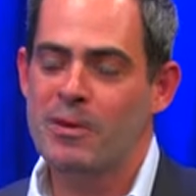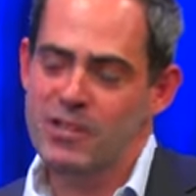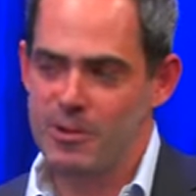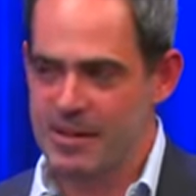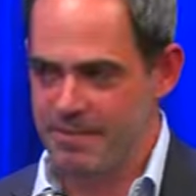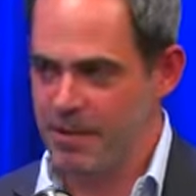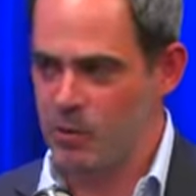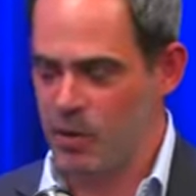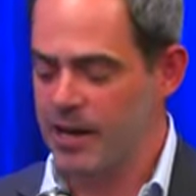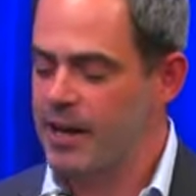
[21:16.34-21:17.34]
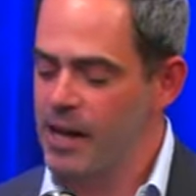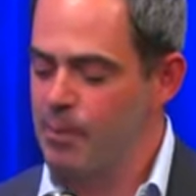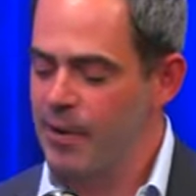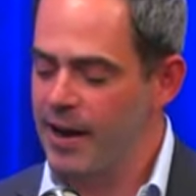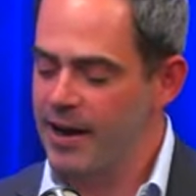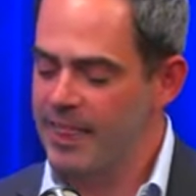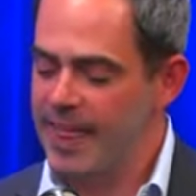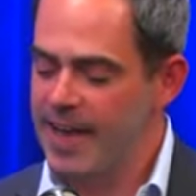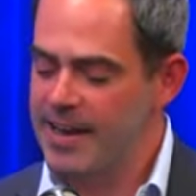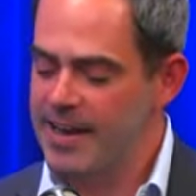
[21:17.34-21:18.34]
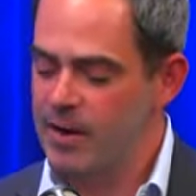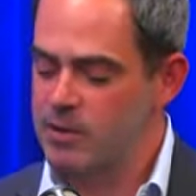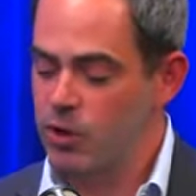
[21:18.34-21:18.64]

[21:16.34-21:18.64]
But we do it in a fun way. But then,